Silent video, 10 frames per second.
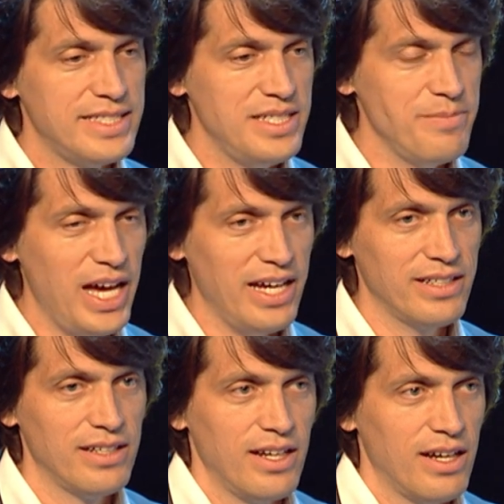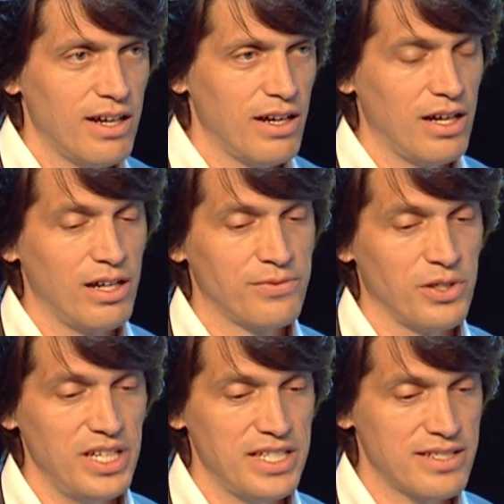demand for
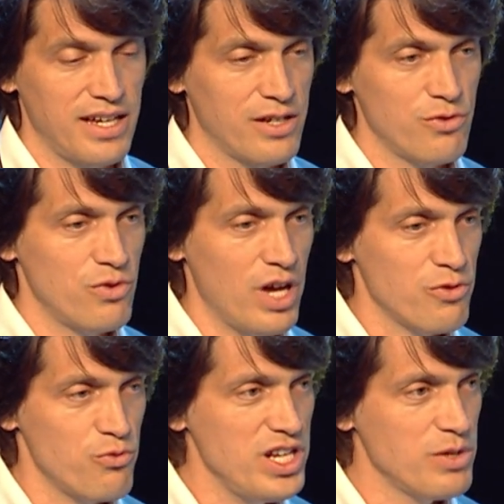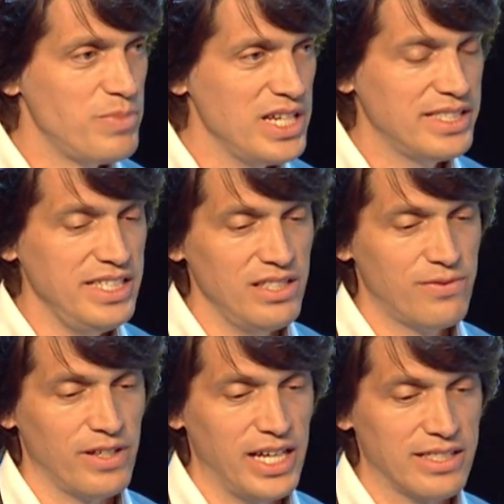this and really a big need
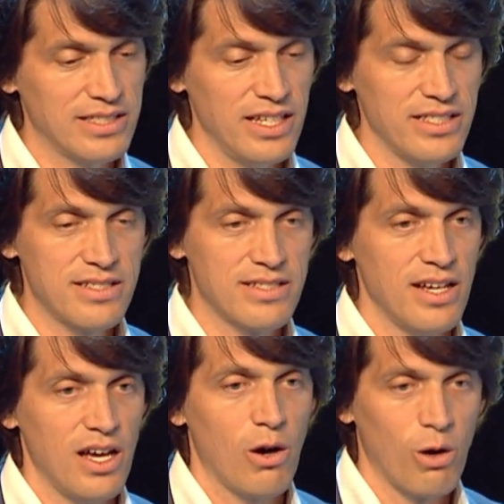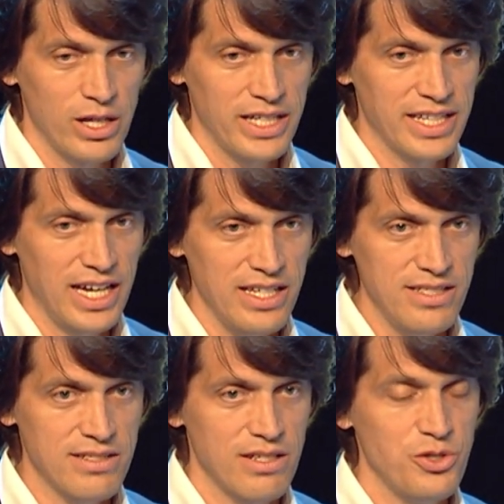for that. It's oil and
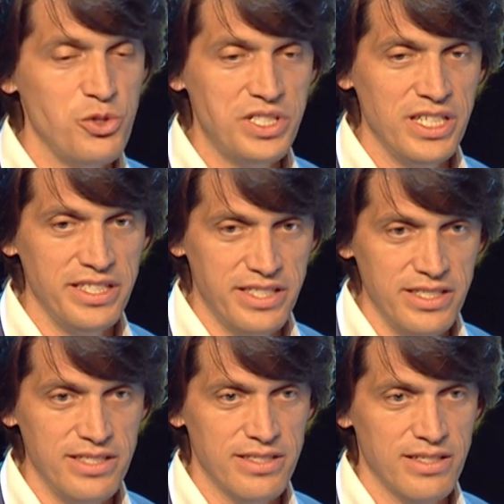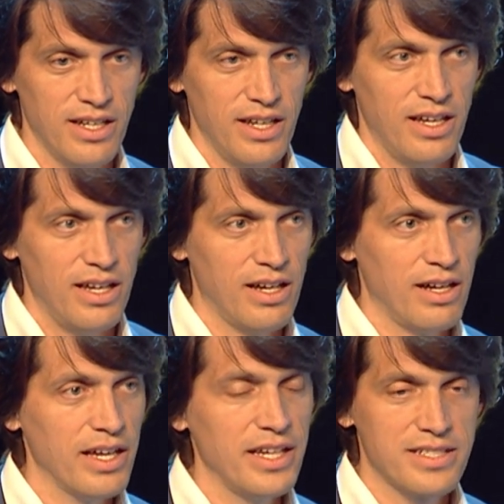gas, utilities,
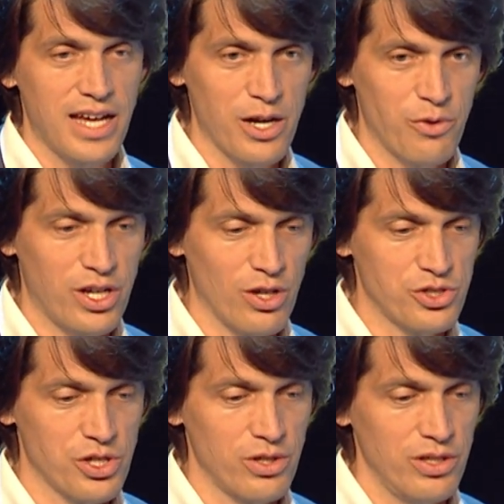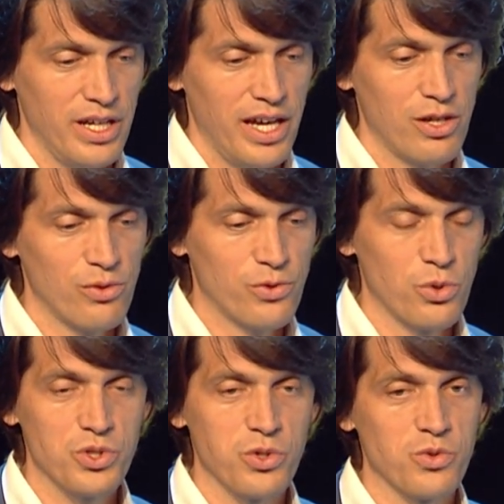it's agriculture, and of
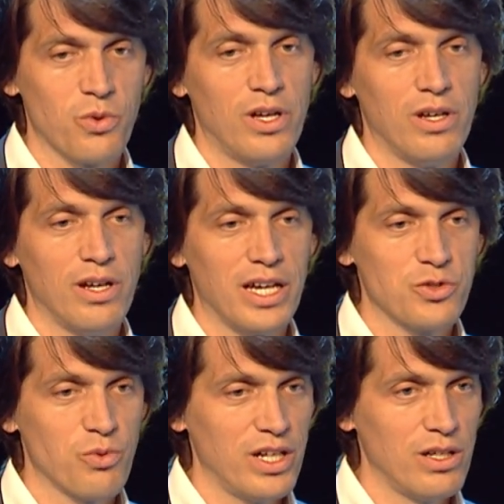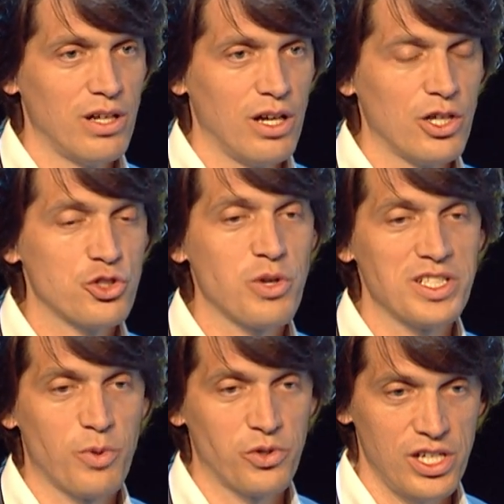course also, as well
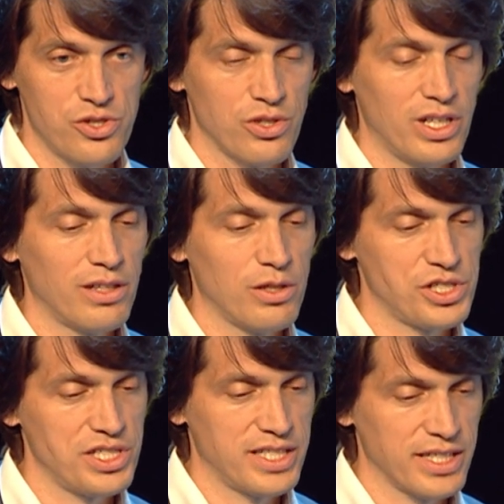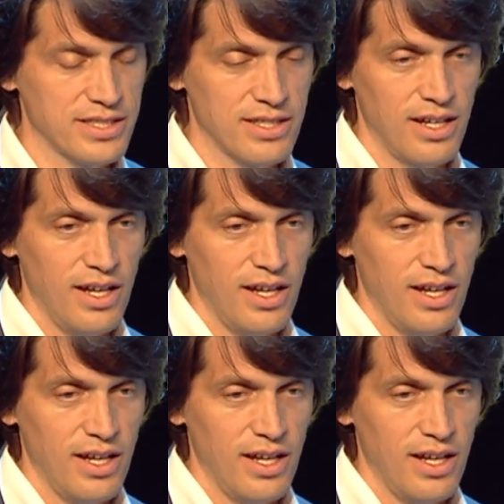transportation and logistics.